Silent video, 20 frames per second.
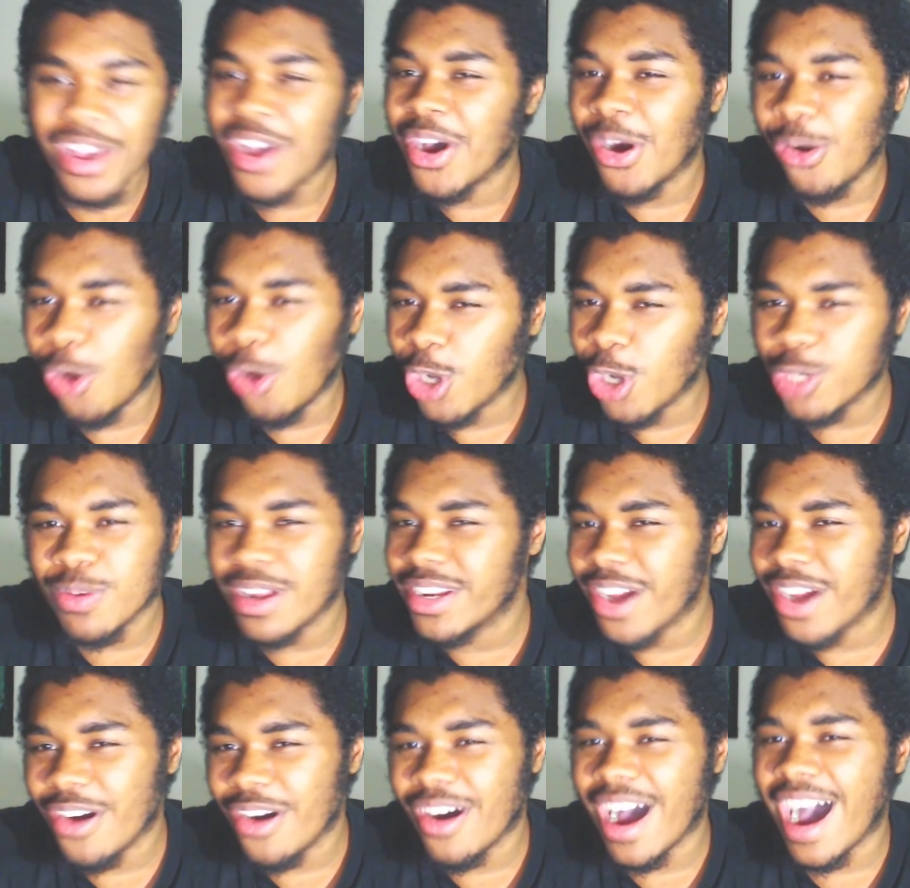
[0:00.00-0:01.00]
Ultimately,
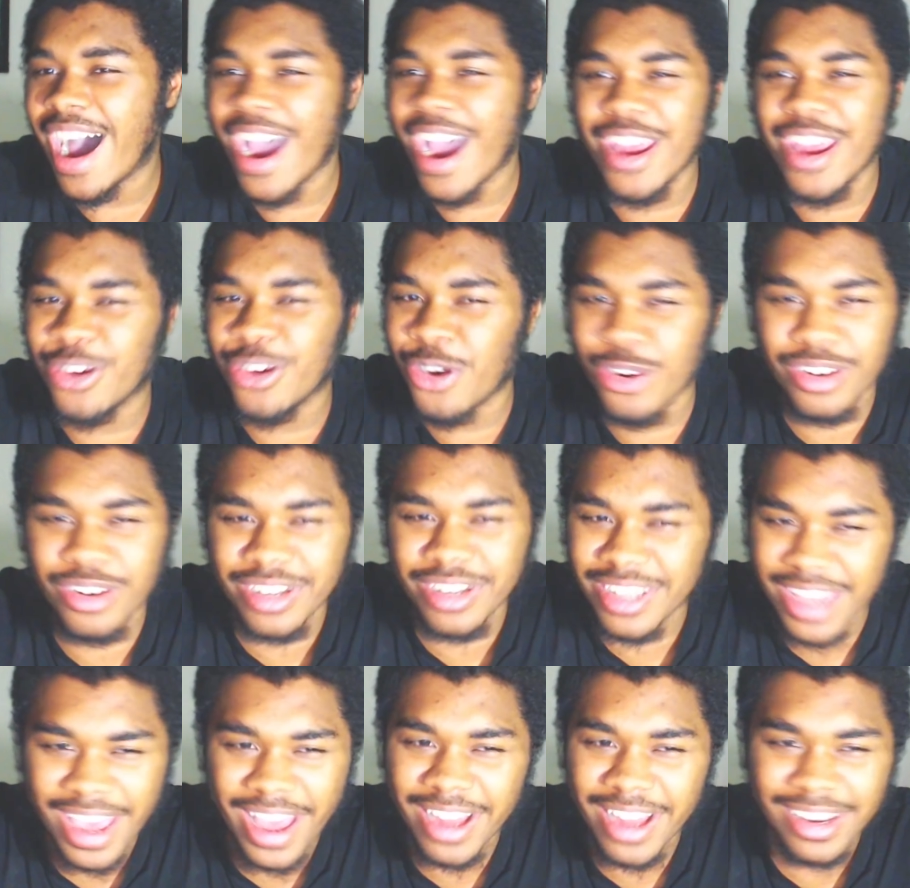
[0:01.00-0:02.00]
though, I couldn't
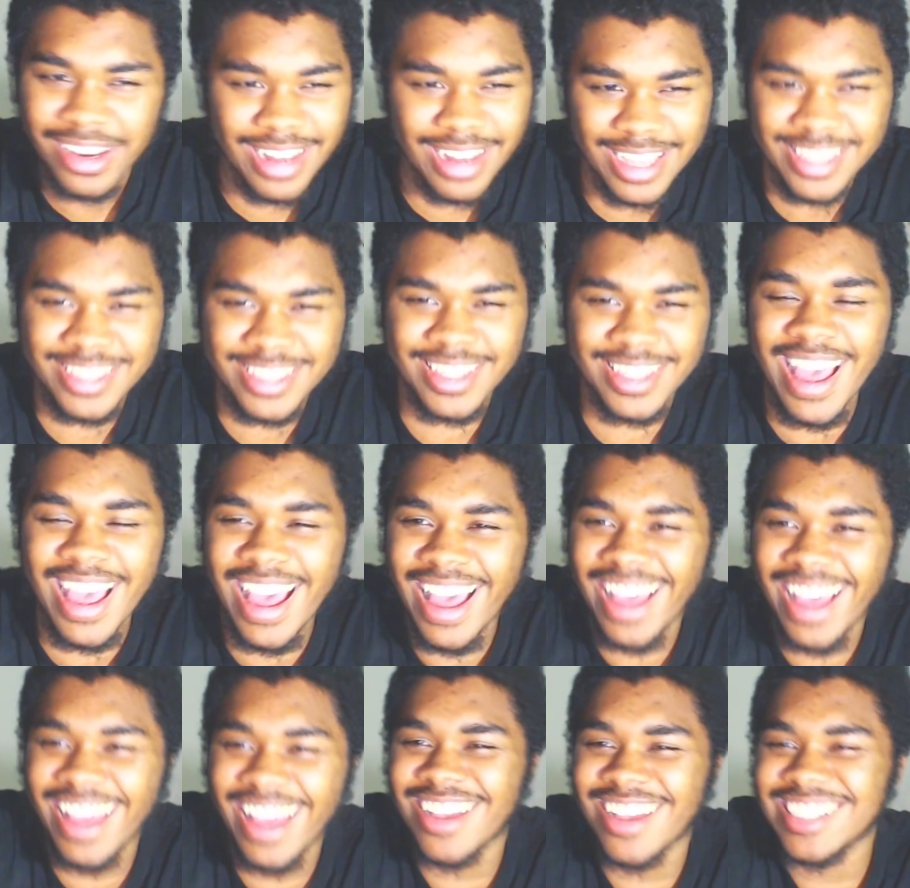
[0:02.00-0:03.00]
care less
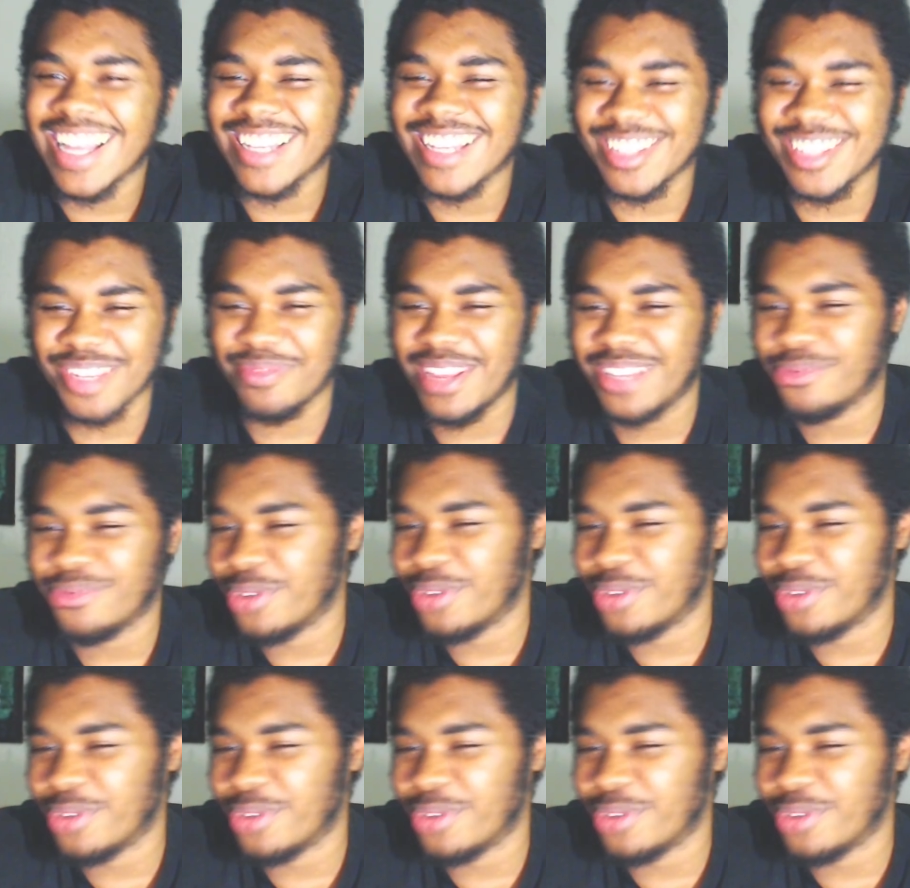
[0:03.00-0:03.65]
because that just means we're